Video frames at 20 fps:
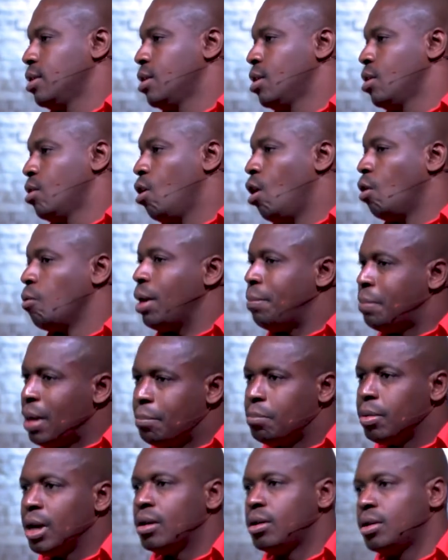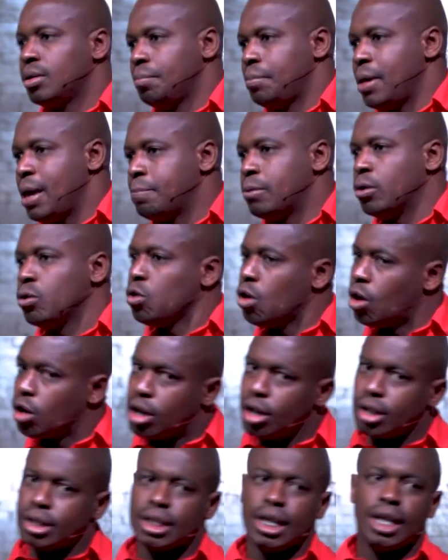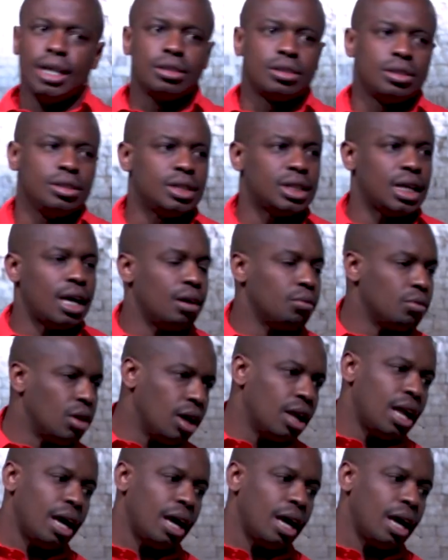Or are we people who are content to say, "Well,